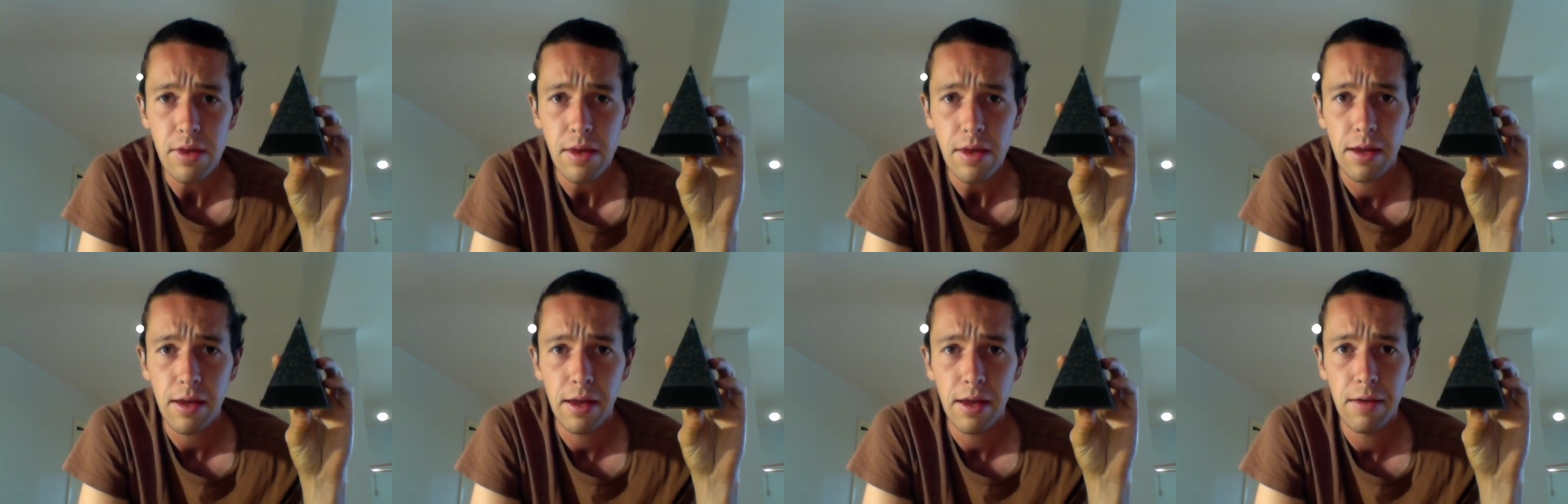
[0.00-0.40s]

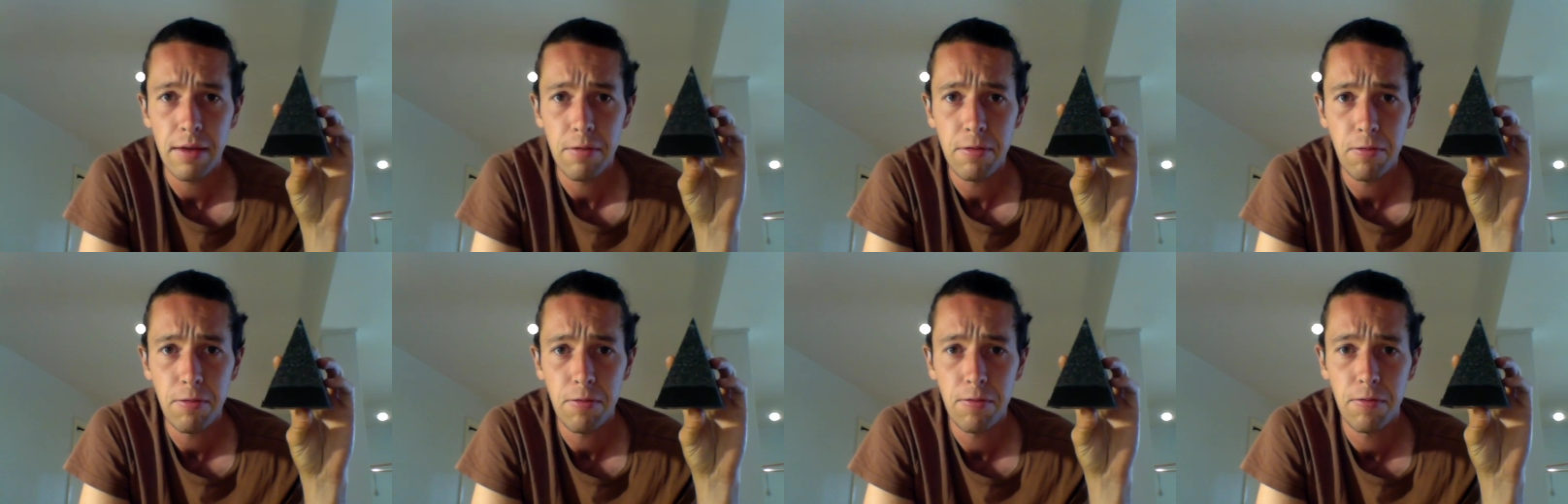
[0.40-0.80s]

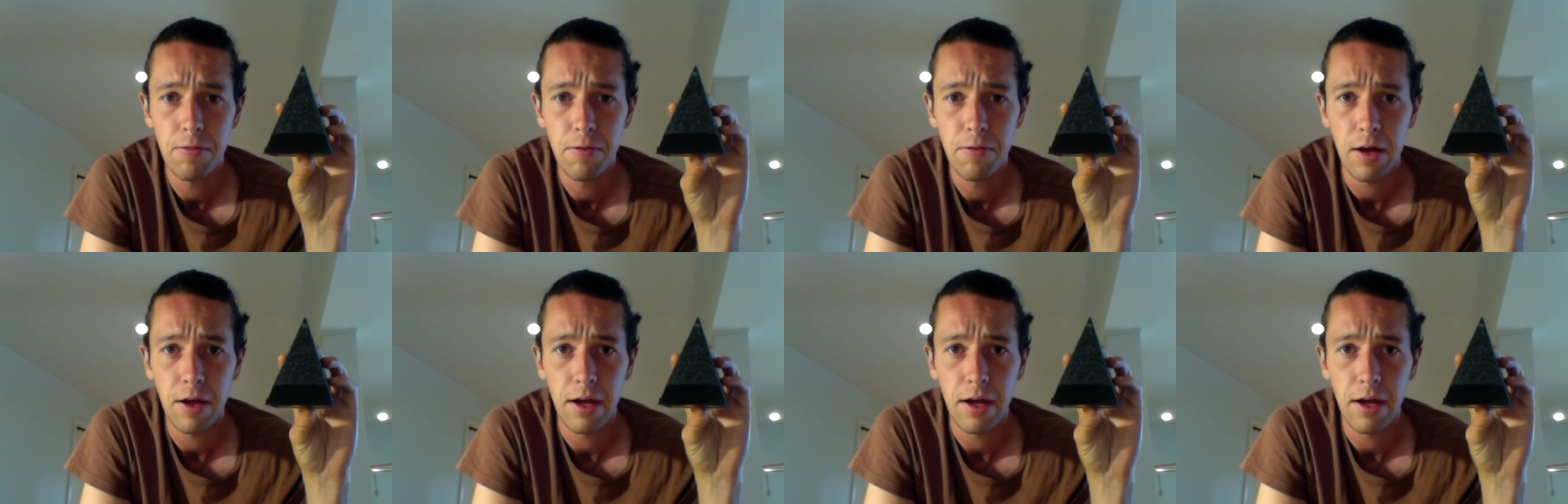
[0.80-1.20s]
If
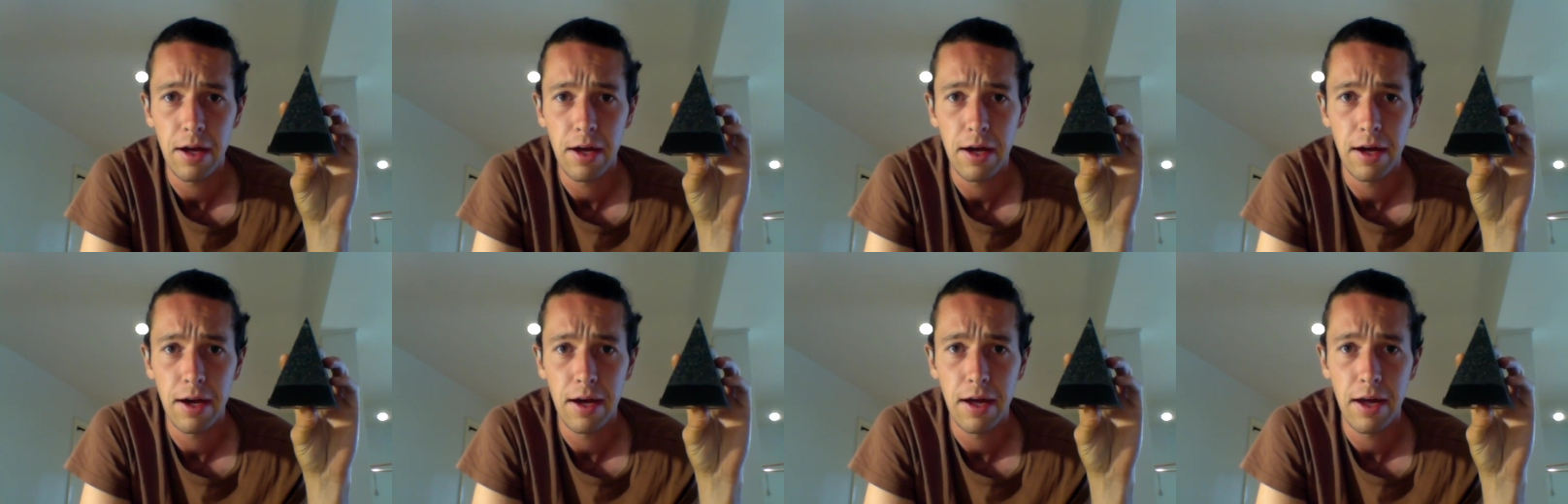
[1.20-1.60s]

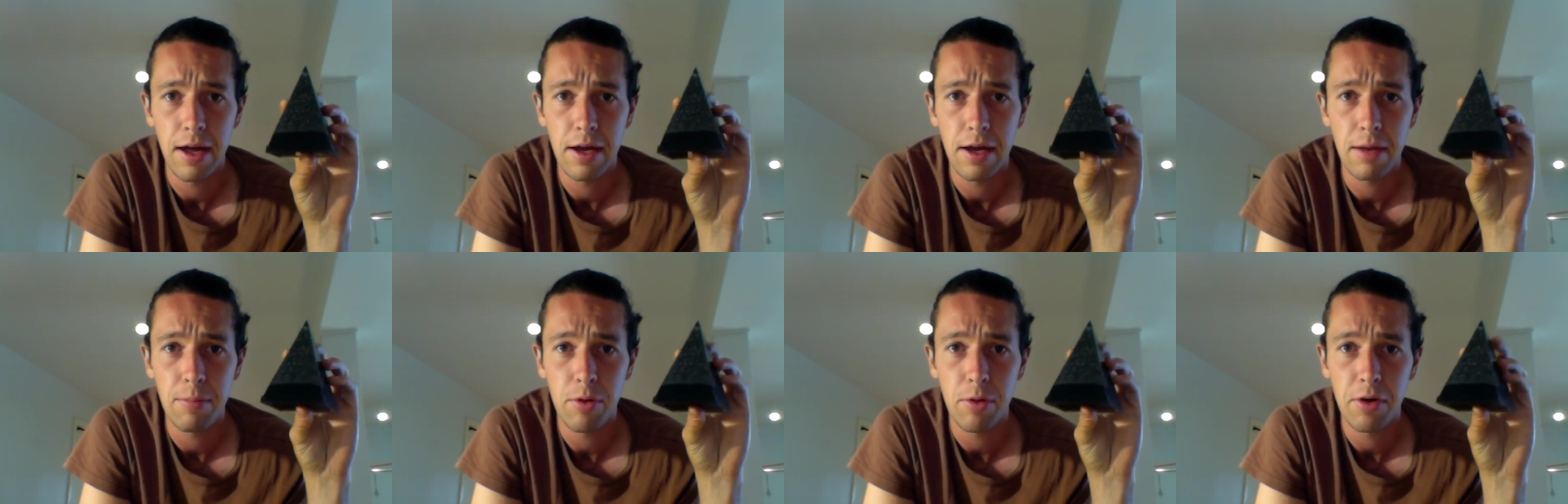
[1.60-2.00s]

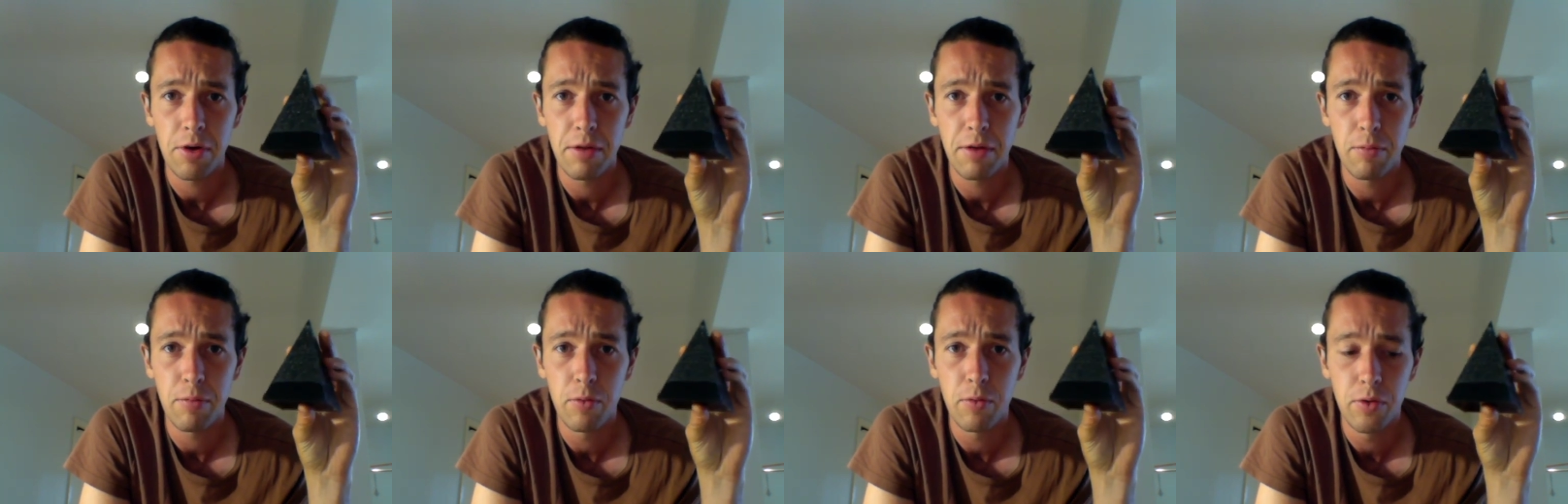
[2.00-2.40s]
anybody
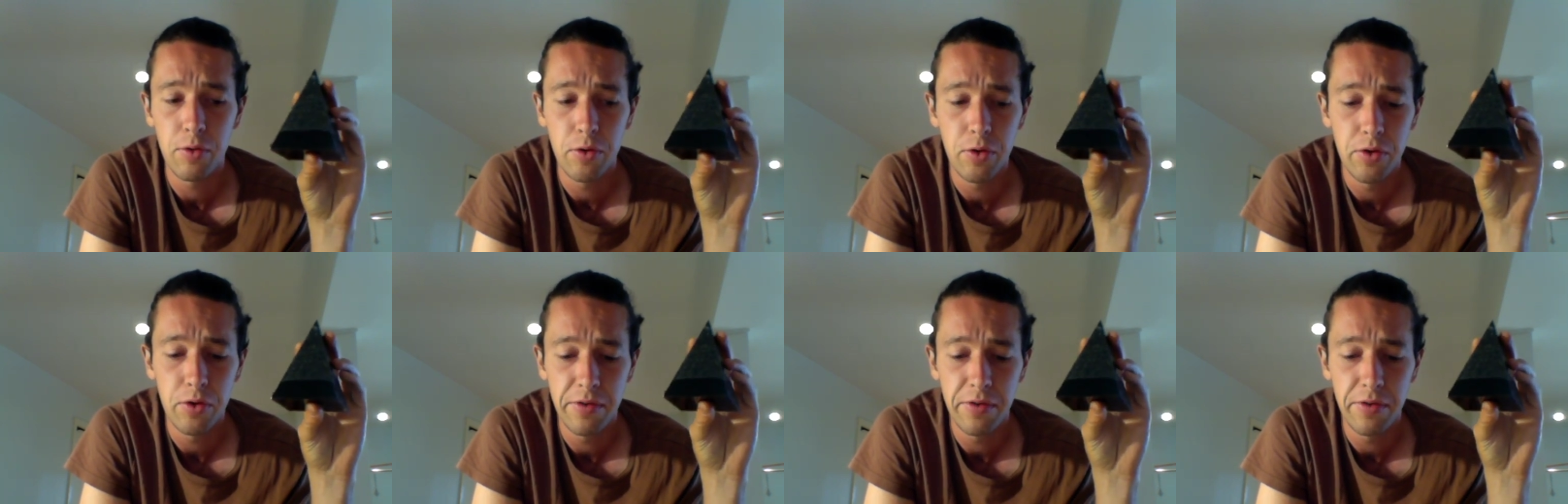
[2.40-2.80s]

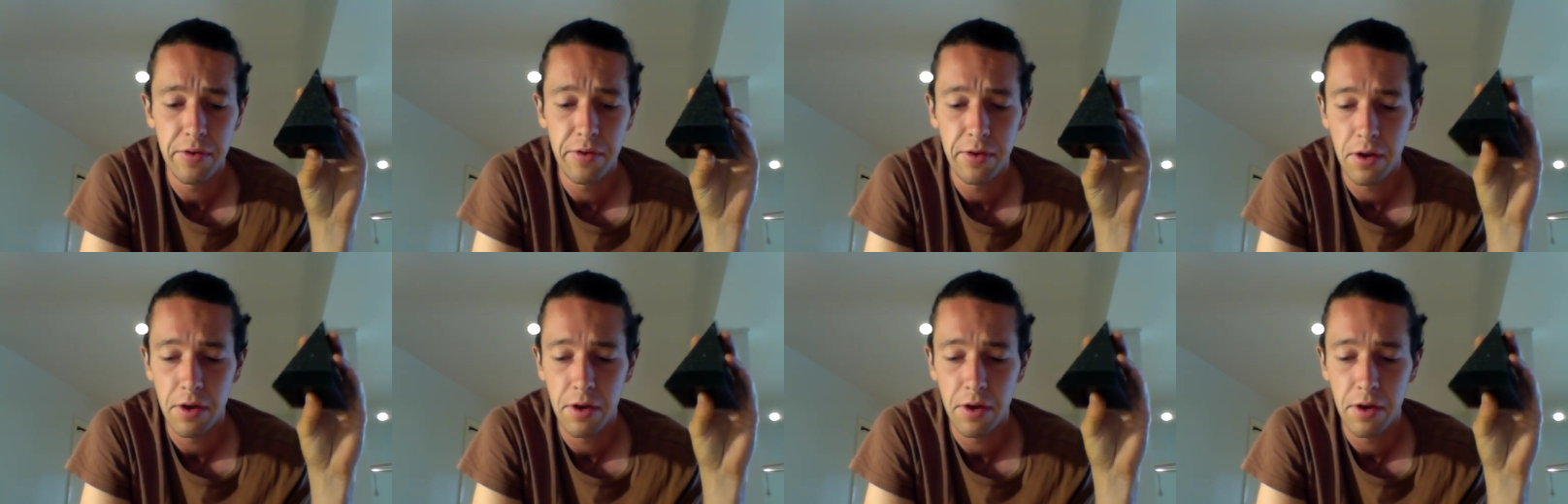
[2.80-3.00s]
would